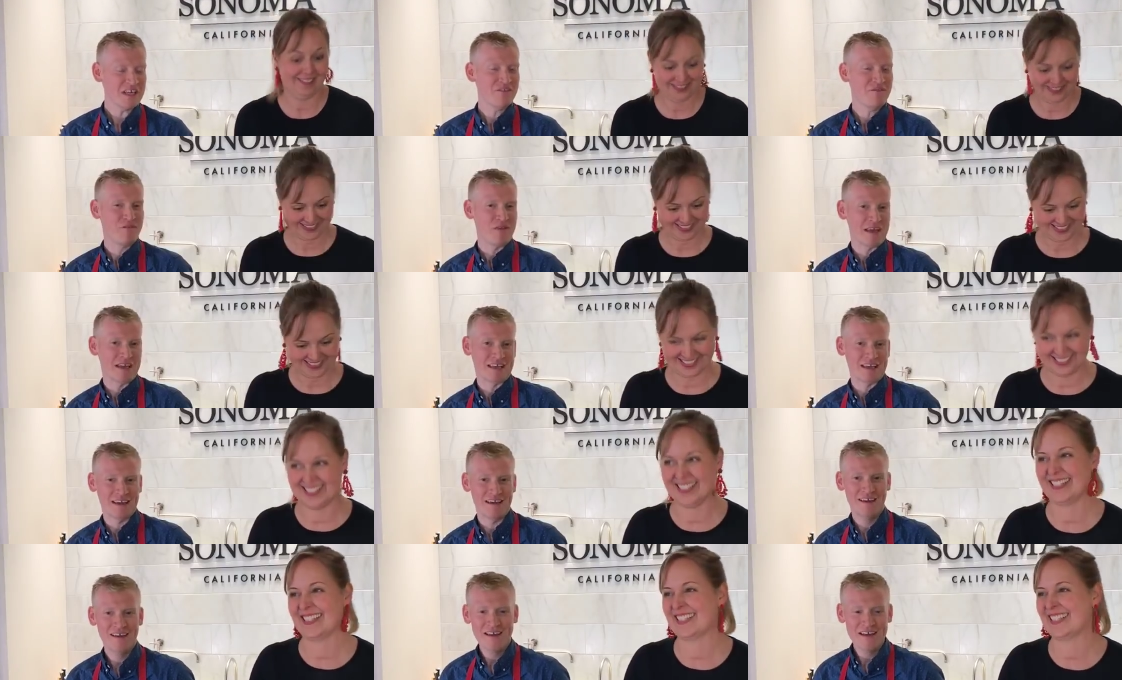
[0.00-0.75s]
Speaker 1: we could fake
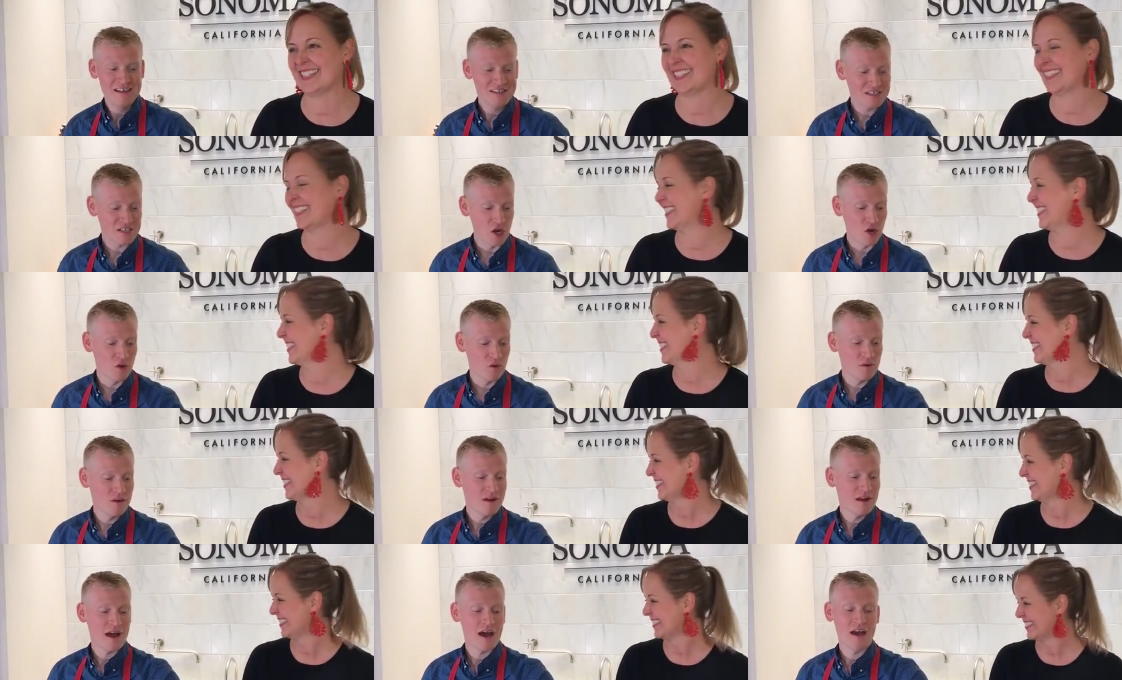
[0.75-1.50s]
it.
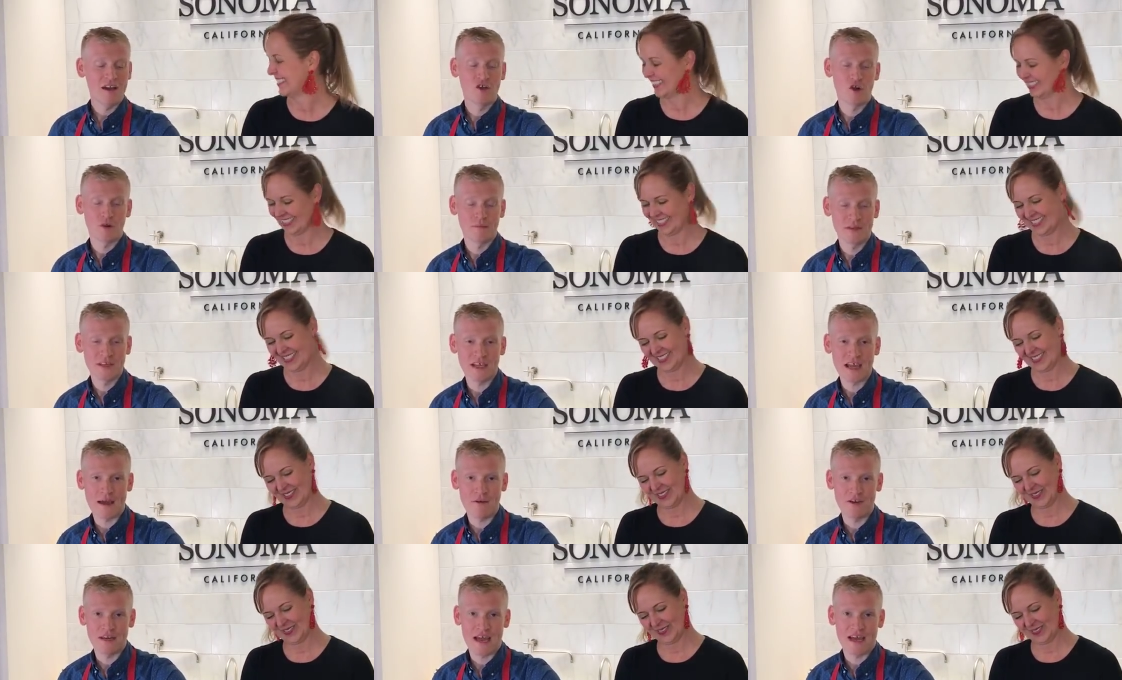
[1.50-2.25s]
So
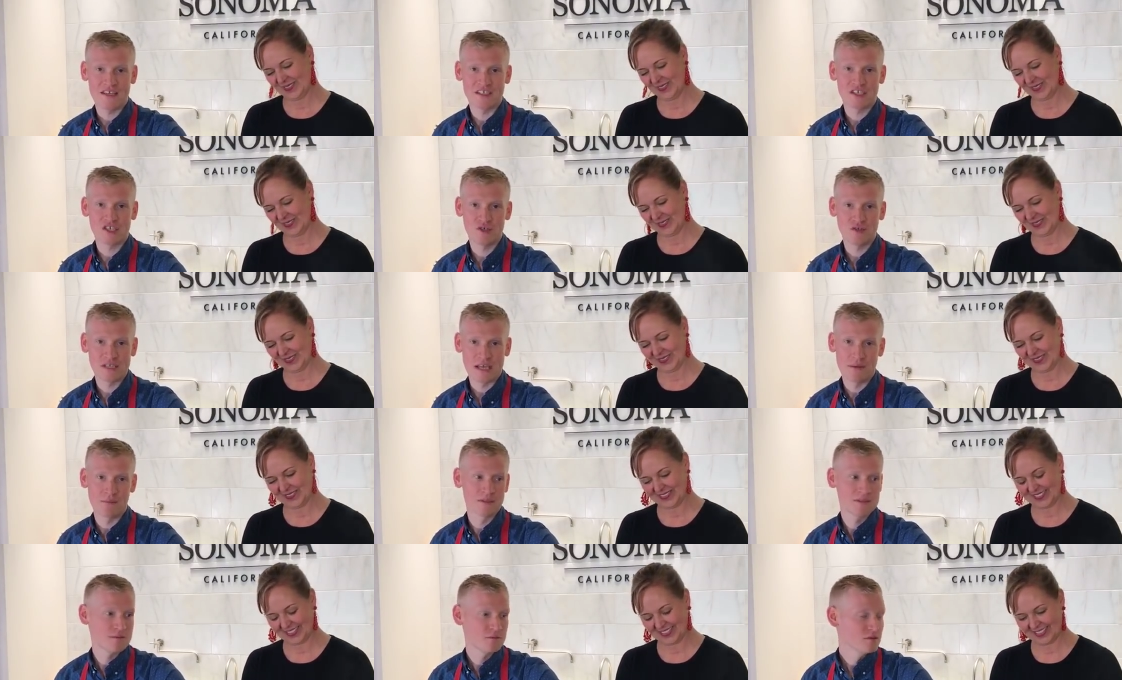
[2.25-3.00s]
normally I would add two
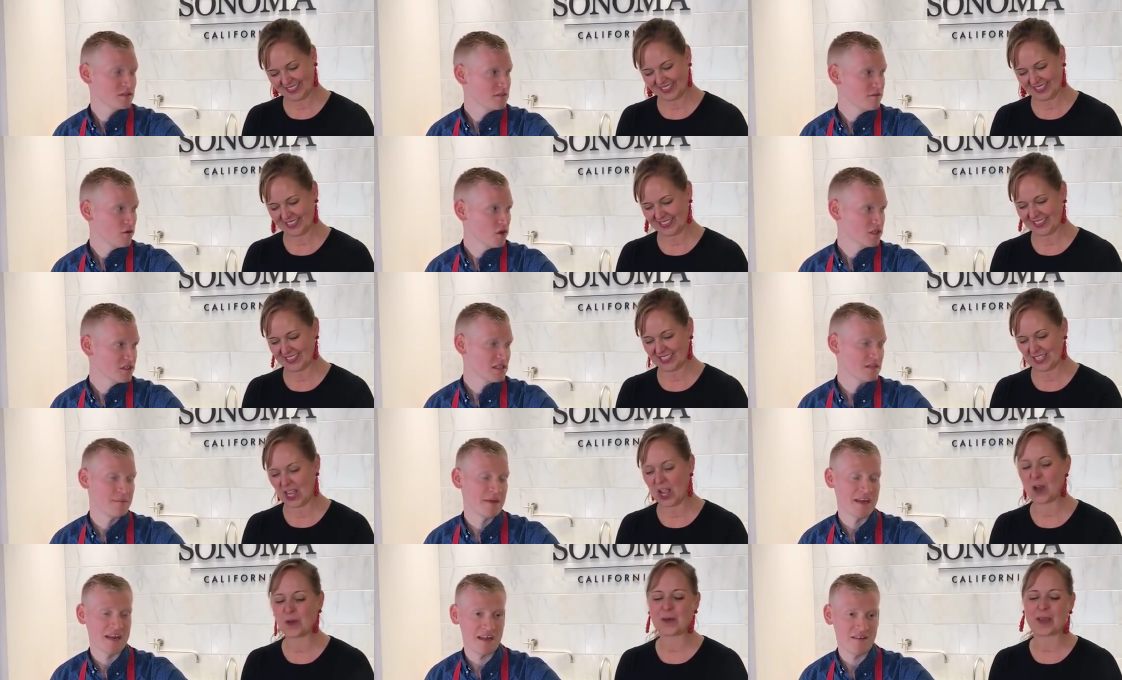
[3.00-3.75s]
tablespoons of oil
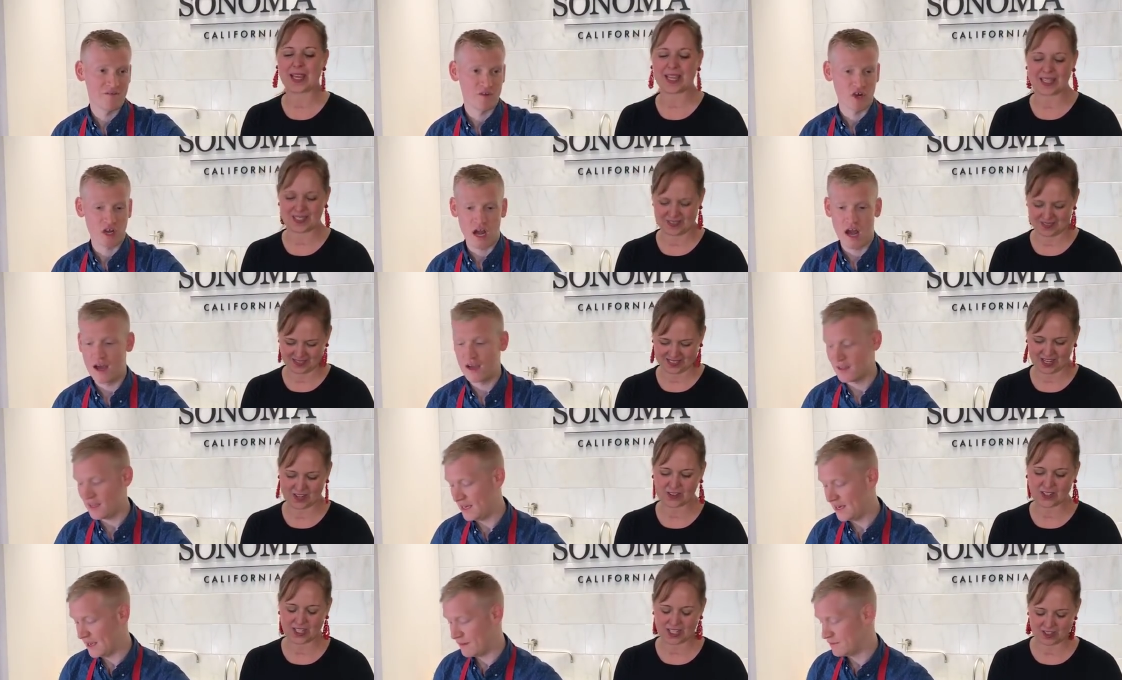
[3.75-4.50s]
to the pan. Okay. I
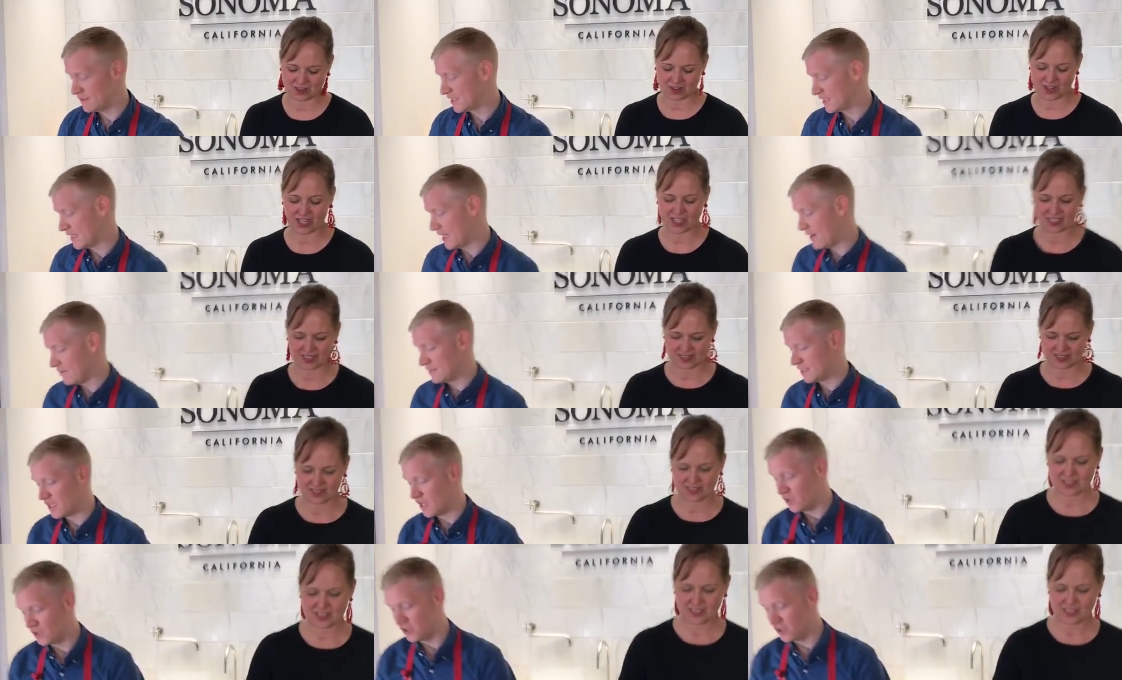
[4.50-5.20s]
forgot. Okay, and I was, great. I was